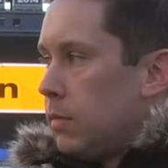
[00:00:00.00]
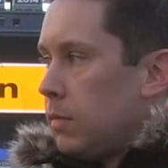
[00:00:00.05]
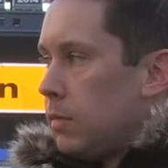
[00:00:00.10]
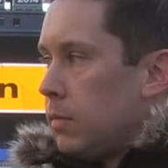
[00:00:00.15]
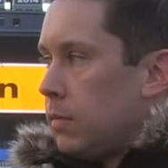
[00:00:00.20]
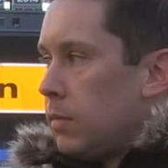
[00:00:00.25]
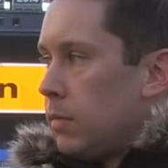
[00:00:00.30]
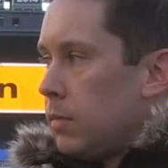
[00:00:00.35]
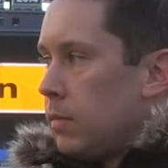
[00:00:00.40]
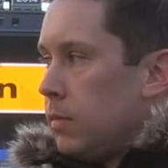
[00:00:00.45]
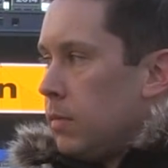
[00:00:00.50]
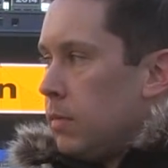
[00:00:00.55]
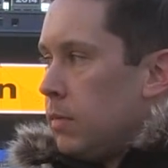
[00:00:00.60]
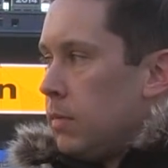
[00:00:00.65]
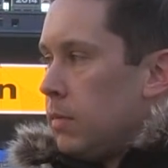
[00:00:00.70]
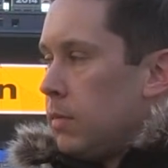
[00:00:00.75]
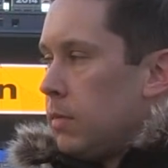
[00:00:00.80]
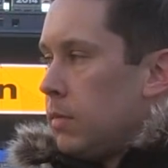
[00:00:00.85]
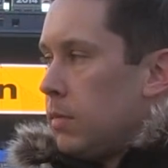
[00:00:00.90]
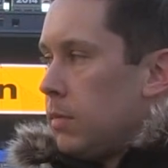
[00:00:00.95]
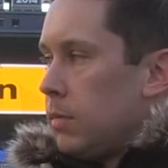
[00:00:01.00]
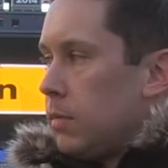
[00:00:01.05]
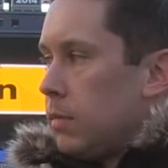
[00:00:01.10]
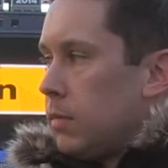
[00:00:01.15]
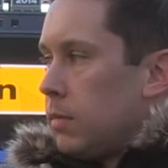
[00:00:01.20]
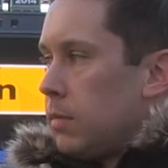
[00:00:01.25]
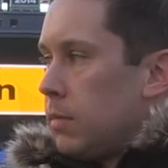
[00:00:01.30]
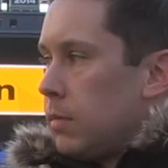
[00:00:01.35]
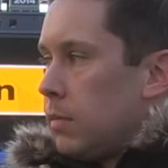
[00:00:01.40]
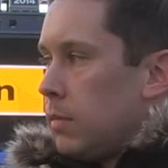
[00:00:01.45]

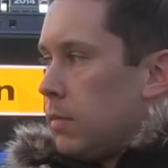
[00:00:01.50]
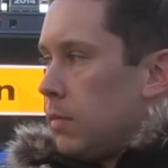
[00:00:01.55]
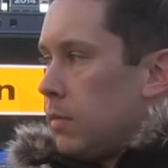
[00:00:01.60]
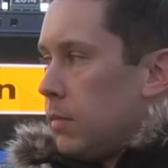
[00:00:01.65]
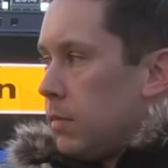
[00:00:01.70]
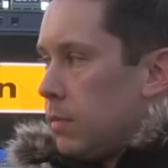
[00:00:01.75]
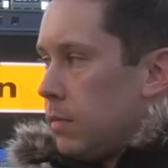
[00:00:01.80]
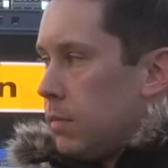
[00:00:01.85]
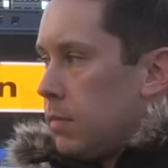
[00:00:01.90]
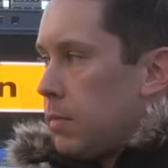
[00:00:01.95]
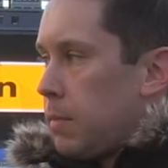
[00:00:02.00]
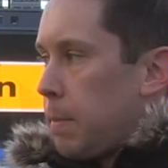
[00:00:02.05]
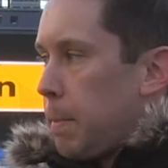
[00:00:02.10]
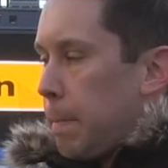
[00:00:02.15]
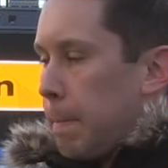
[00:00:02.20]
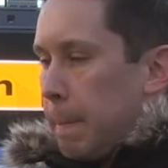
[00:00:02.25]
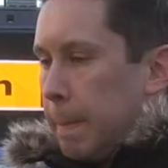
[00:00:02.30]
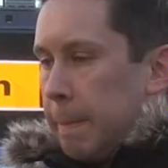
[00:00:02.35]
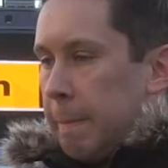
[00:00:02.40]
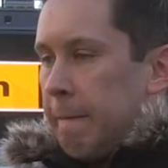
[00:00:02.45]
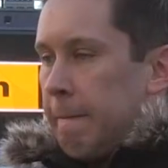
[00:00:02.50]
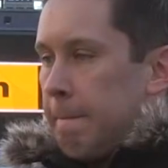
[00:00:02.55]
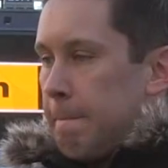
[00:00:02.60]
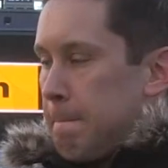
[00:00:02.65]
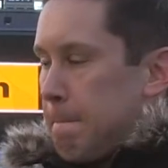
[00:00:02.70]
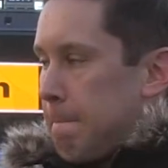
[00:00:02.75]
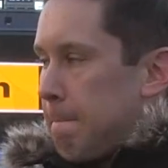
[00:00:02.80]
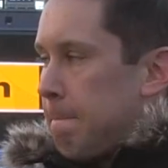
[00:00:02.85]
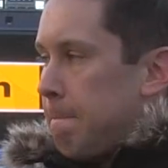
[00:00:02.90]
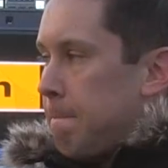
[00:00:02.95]

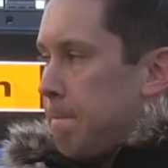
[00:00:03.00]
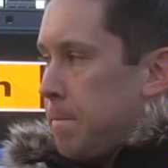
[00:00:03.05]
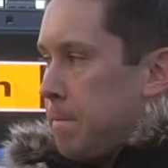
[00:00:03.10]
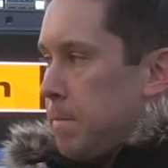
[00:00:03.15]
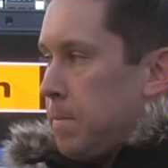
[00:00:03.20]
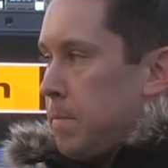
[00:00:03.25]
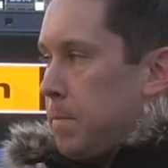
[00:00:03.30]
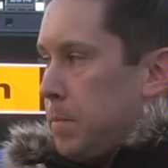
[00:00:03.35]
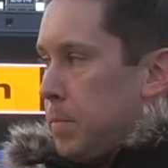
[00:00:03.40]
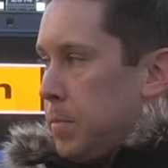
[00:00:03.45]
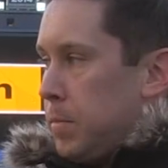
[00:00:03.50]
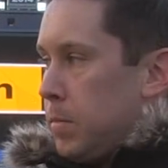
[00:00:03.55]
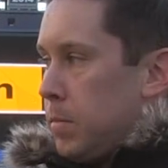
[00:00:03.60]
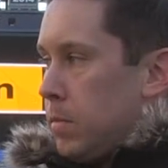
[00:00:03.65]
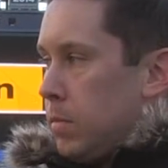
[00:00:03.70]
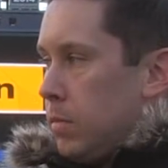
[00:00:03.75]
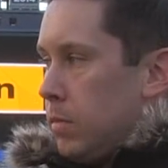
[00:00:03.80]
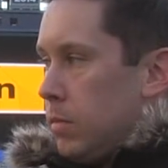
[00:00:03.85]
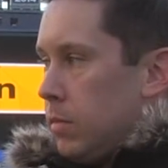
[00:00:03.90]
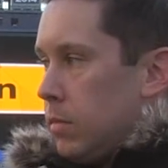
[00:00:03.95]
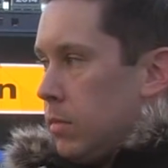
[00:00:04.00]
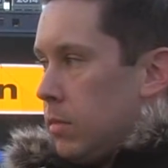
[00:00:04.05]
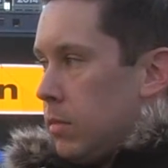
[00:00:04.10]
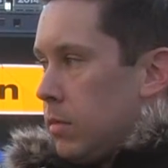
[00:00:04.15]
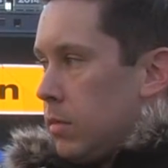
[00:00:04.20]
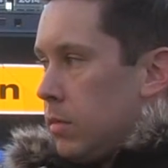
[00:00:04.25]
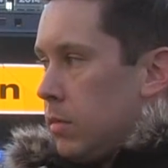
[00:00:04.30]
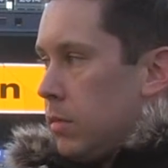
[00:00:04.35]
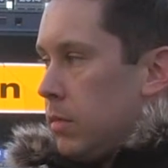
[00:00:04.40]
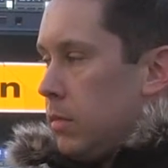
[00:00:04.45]

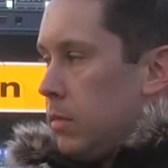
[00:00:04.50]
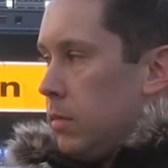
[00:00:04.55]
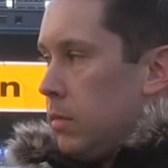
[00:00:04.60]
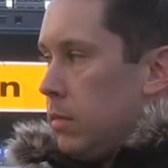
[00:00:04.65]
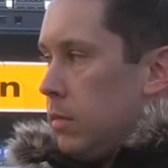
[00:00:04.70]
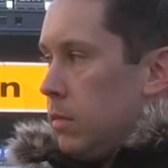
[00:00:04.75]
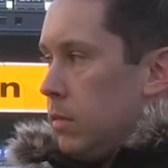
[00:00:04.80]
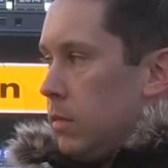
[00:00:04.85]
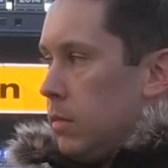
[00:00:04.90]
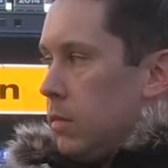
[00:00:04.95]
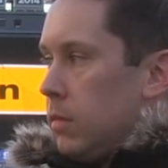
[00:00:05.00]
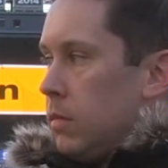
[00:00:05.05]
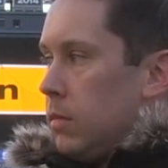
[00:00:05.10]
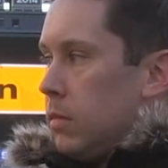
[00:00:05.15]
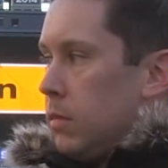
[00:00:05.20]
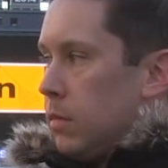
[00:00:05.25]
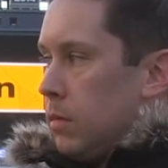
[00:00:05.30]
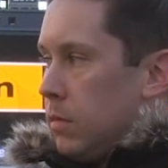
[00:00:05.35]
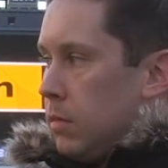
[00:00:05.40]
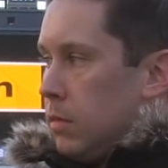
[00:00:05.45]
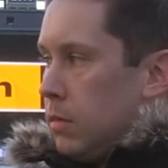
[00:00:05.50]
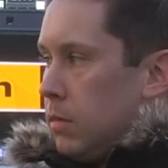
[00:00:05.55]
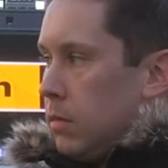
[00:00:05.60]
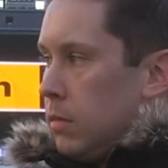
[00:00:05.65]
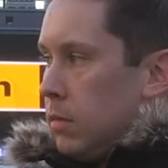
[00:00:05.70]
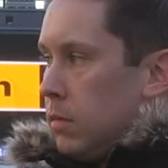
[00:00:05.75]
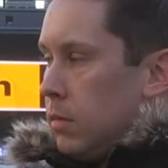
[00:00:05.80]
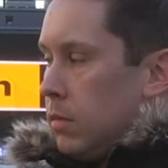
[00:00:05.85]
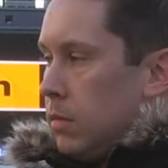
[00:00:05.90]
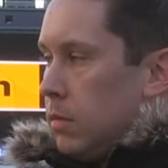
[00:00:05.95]

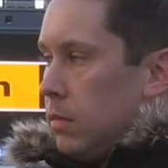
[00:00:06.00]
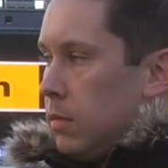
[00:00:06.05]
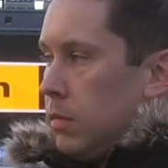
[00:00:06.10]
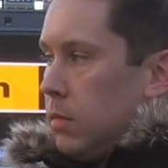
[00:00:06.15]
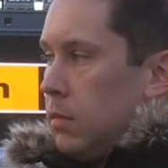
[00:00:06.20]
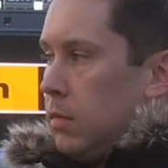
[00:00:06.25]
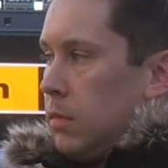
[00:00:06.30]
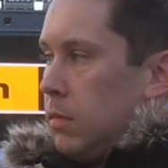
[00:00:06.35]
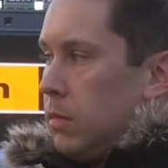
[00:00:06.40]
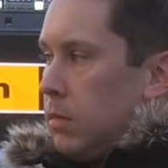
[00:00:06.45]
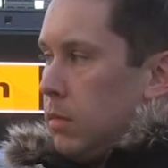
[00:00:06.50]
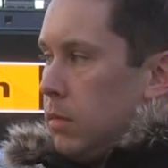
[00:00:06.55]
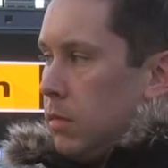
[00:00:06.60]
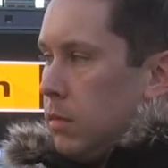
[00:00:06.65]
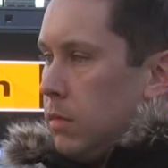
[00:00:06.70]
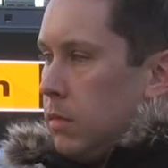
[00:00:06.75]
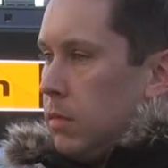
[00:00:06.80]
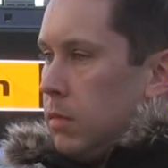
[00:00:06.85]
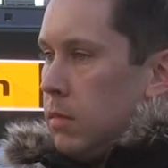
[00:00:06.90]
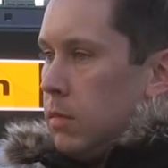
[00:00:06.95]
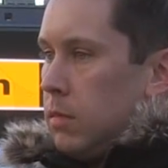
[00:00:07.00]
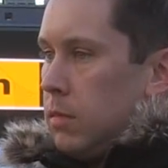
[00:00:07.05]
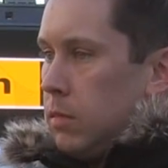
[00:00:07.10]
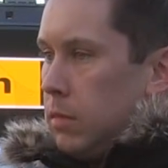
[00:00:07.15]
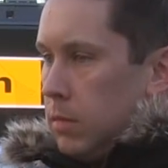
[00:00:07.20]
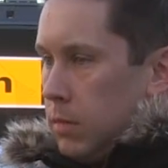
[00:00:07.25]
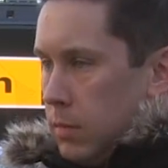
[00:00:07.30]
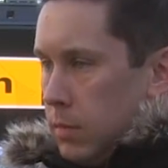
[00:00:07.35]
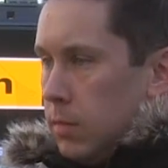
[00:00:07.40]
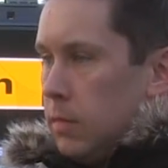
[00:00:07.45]

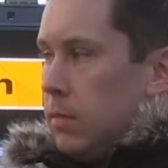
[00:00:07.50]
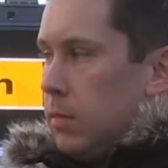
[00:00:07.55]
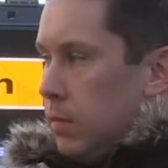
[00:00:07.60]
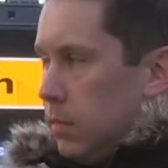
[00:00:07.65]
(silent)